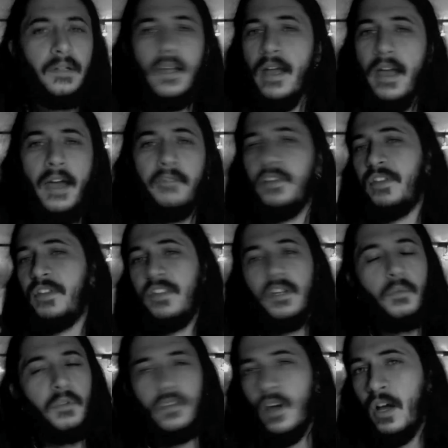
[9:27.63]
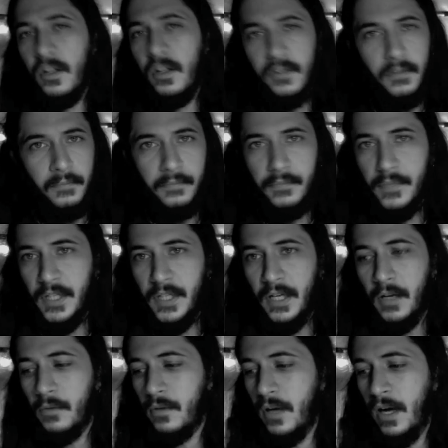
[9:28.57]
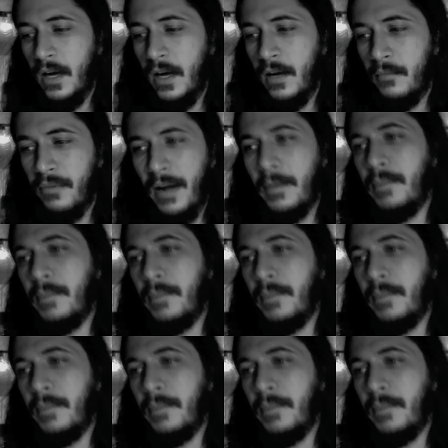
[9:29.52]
Everything was awesome, I